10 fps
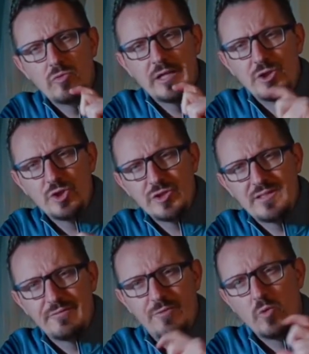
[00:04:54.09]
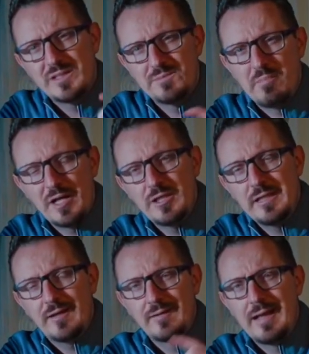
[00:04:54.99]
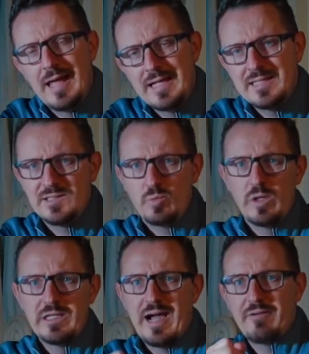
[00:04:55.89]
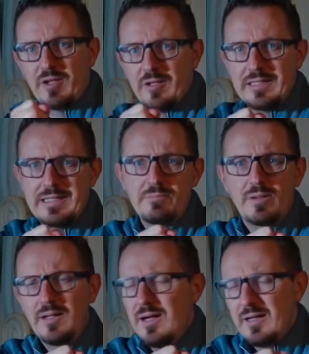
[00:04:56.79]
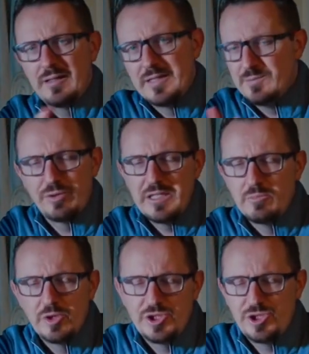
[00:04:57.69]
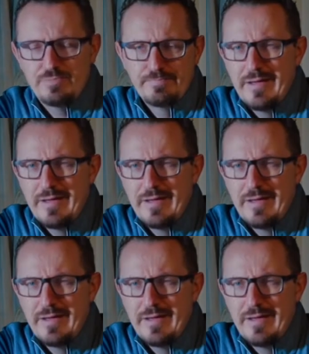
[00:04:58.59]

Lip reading: adjust the focus manually on the lens while you have it on a gimbal is pretty much